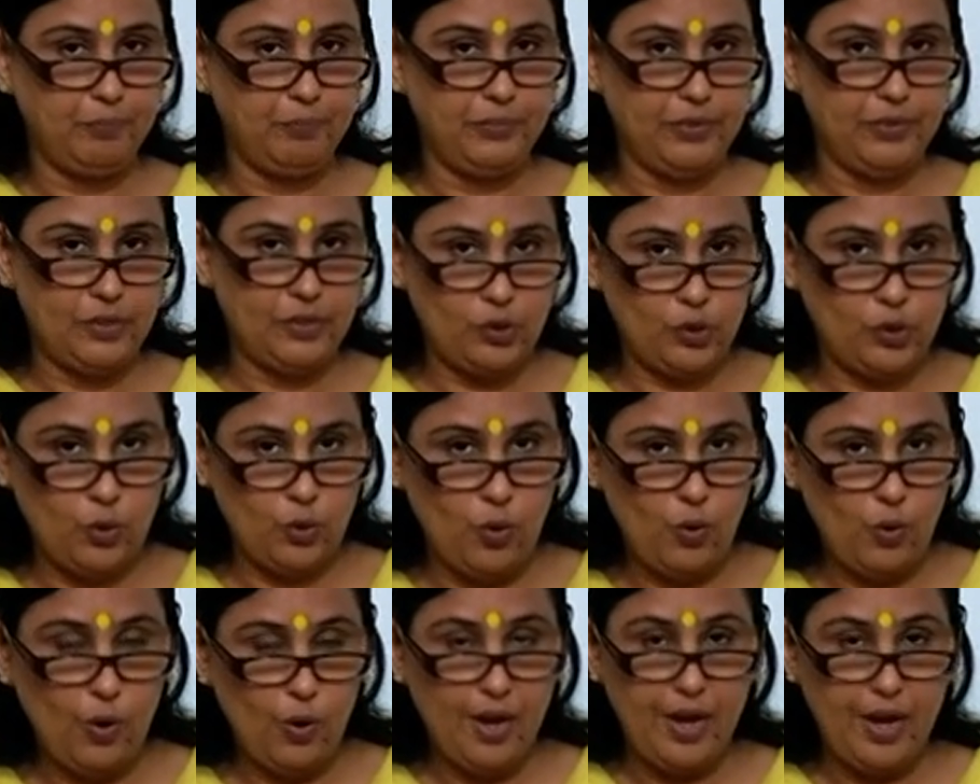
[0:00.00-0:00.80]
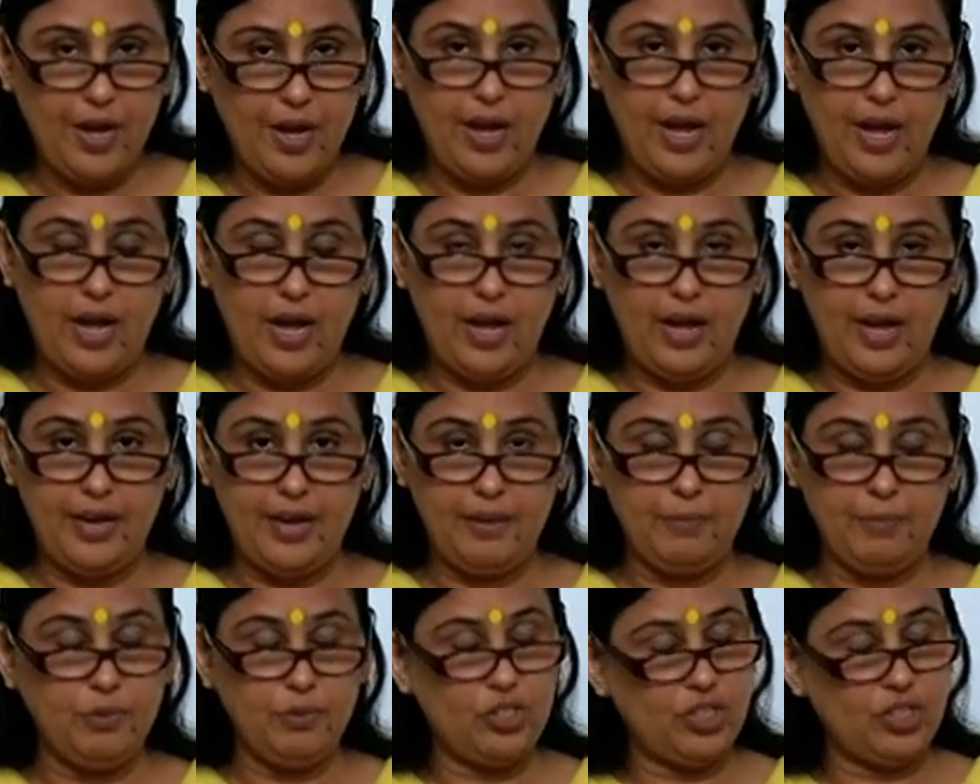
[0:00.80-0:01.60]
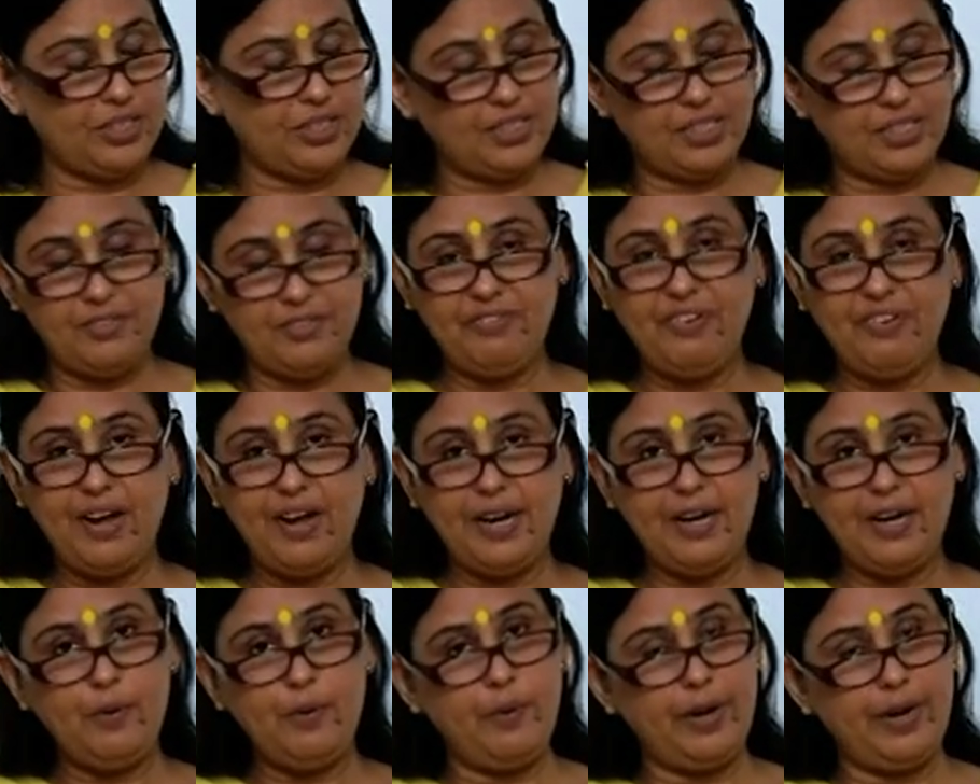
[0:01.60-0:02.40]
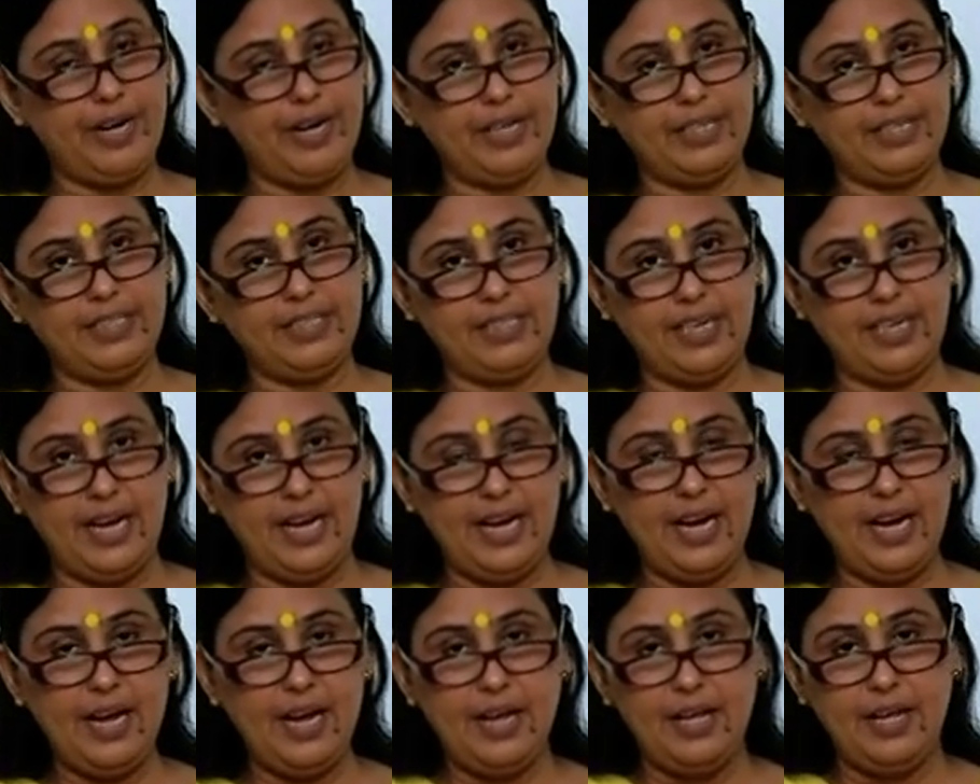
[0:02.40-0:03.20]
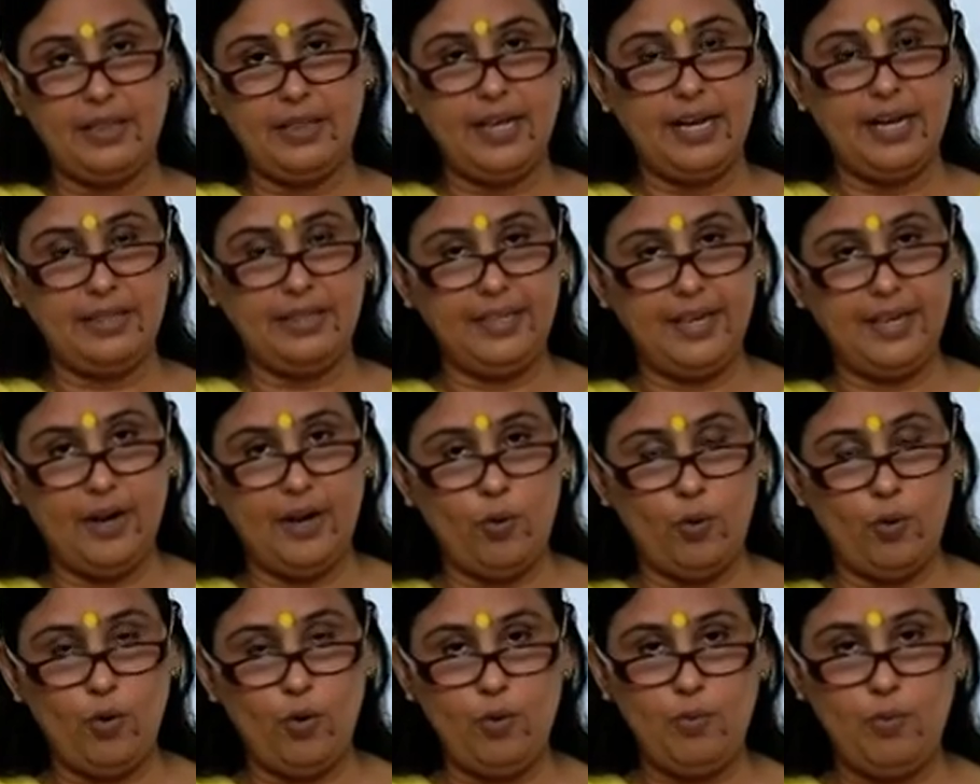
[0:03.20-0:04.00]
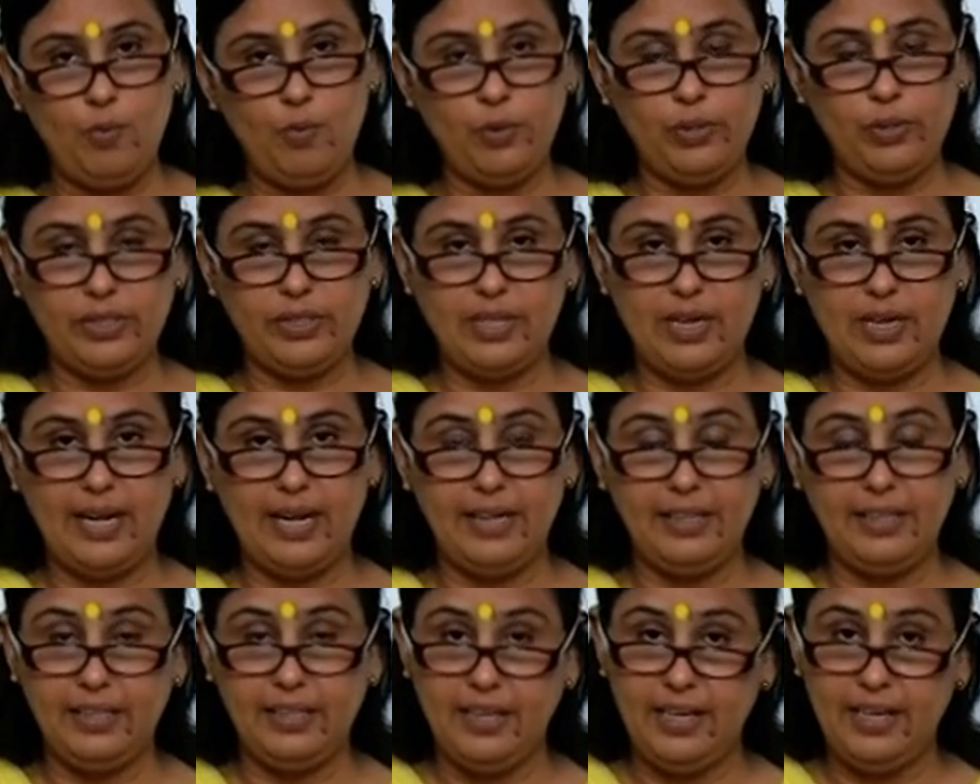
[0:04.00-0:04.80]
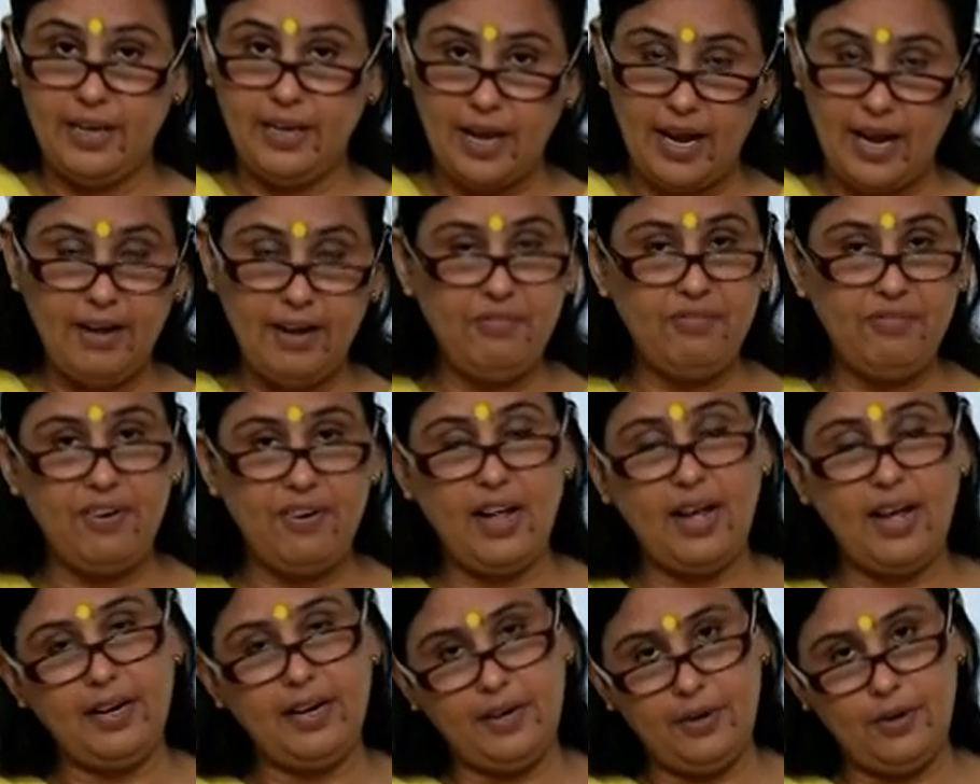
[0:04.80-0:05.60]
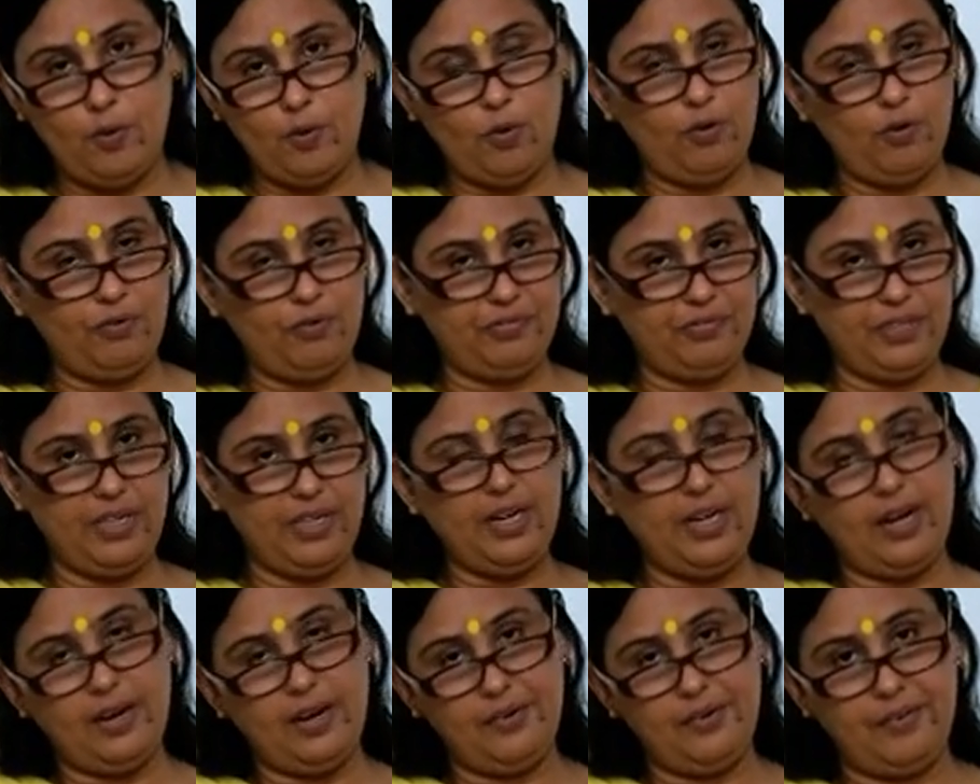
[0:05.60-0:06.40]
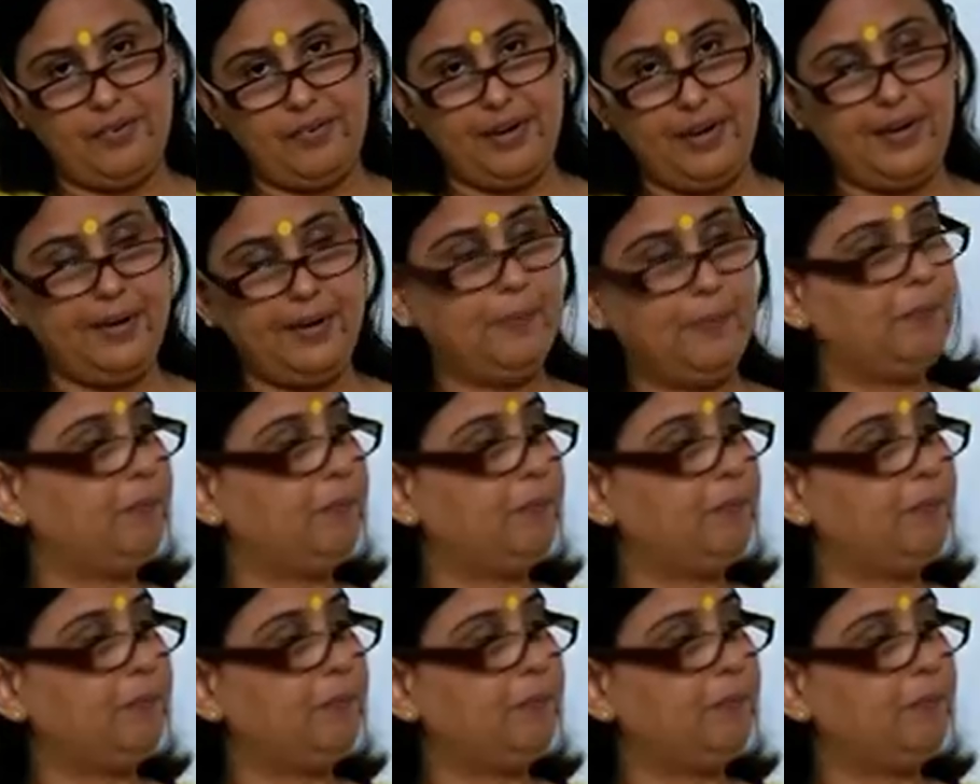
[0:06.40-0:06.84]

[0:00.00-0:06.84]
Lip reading: So, I am justified when I say that they are almost like the lifeline of the country.